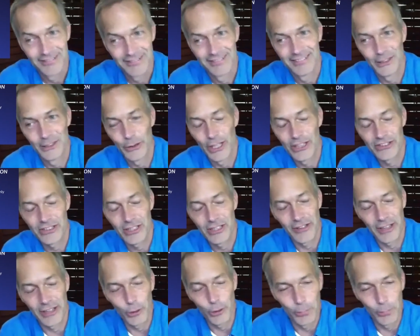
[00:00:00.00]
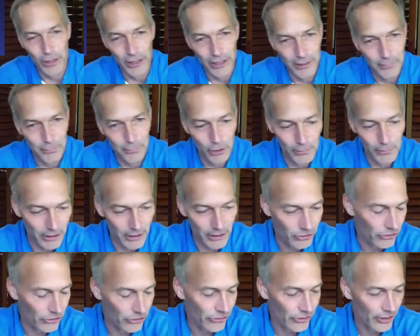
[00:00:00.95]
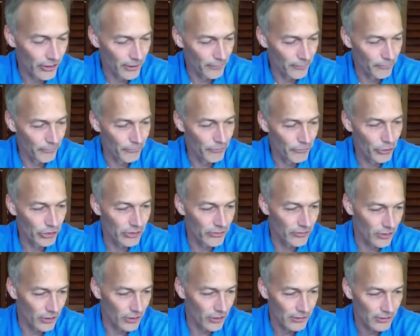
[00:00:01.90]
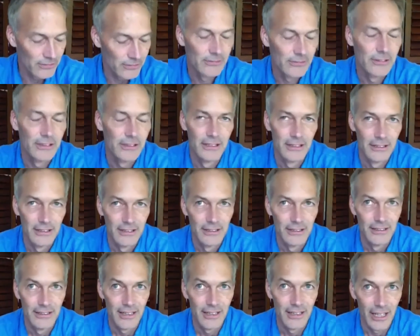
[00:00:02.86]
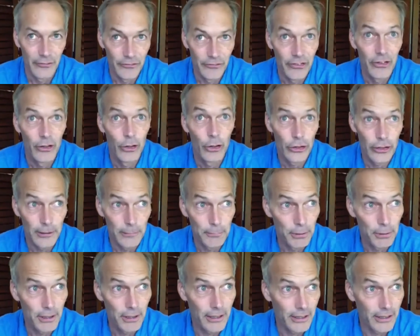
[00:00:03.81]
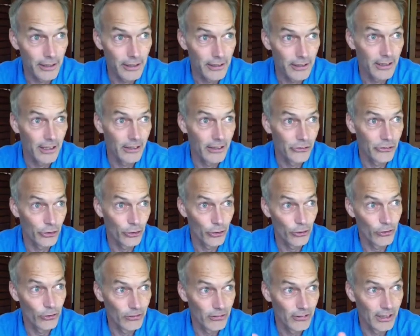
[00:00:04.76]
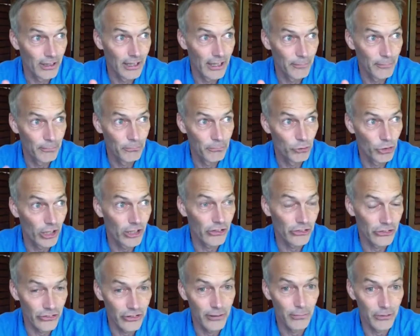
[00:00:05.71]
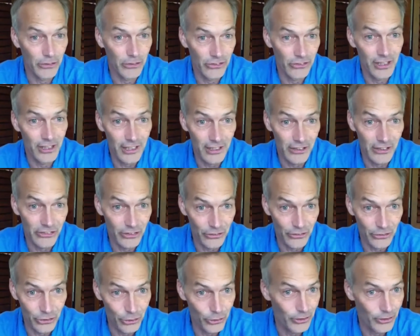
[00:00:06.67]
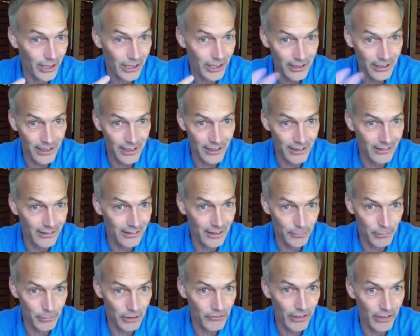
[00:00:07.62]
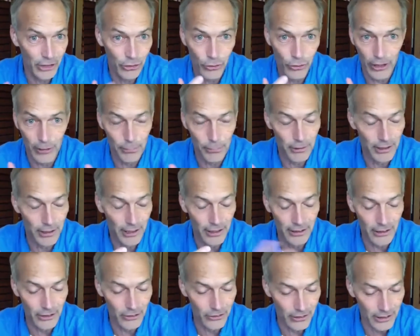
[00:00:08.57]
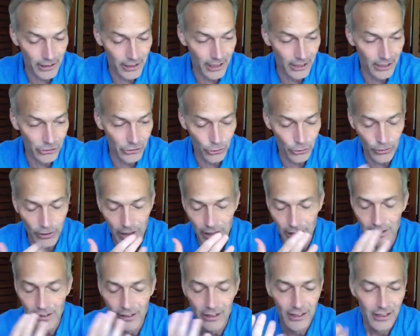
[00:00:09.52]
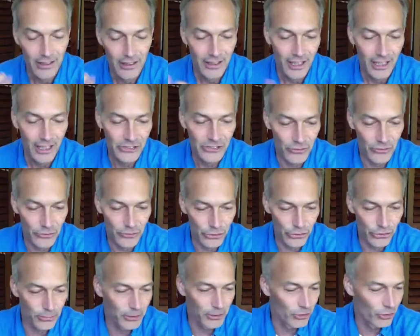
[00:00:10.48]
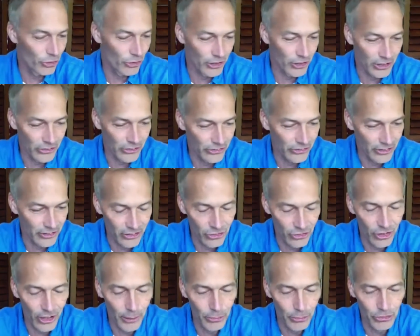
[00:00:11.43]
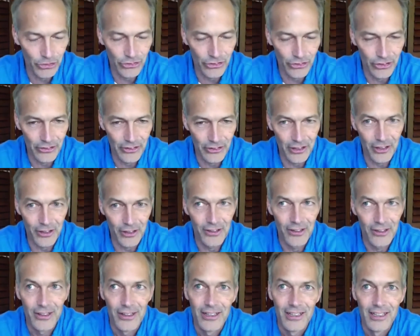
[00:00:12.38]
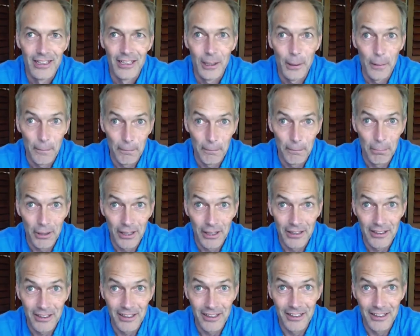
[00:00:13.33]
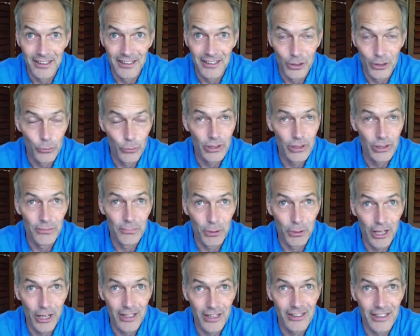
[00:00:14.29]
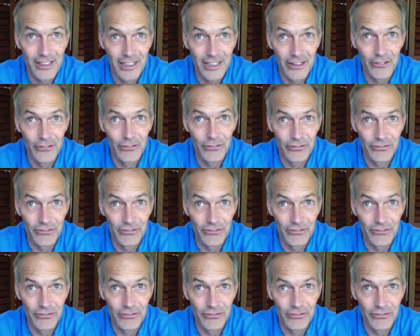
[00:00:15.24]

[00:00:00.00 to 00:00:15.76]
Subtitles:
you asked if I know Brian Balmages. First of all, I've heard him play, and so I'm jealous of him, because if he can still do it, I can't. I mean, if I try to play, I literally can't do it. I suffered some injuries, and the chops just aren't there. But Brian and I have